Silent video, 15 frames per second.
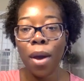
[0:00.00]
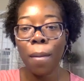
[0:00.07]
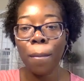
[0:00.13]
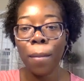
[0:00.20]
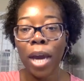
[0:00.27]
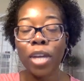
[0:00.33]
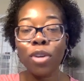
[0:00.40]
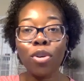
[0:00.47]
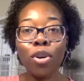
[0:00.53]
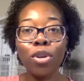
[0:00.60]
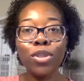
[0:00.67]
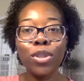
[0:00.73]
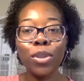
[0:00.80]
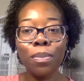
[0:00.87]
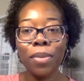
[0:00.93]
Micro
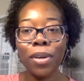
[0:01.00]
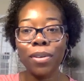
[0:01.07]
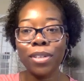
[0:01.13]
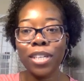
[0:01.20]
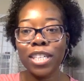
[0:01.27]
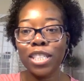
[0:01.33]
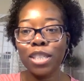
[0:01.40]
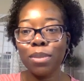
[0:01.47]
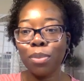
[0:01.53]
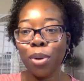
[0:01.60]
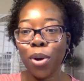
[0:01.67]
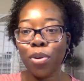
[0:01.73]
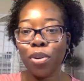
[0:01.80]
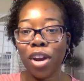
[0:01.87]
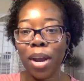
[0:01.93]
to Millions
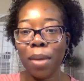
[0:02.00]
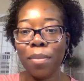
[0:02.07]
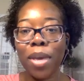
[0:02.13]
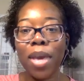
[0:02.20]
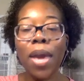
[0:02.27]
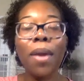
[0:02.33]
program,